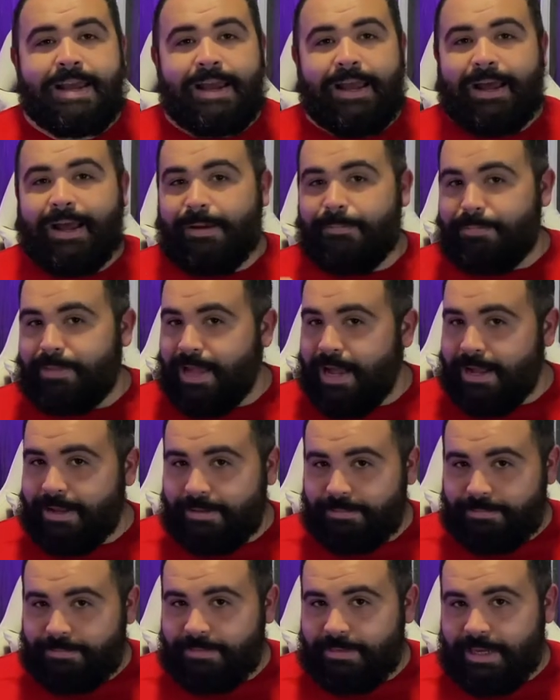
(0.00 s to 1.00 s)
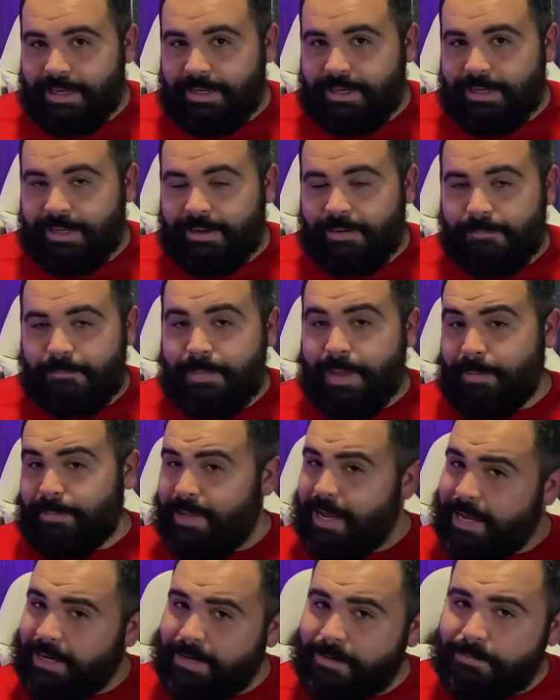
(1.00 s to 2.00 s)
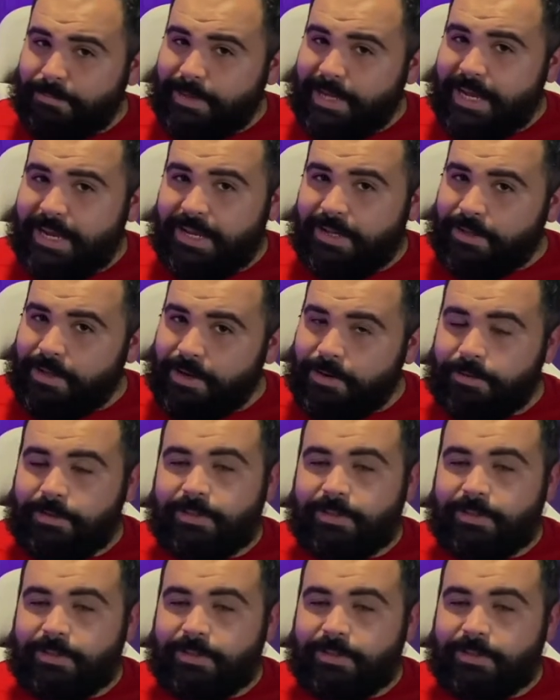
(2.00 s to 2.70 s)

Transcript: I'm not complaining though,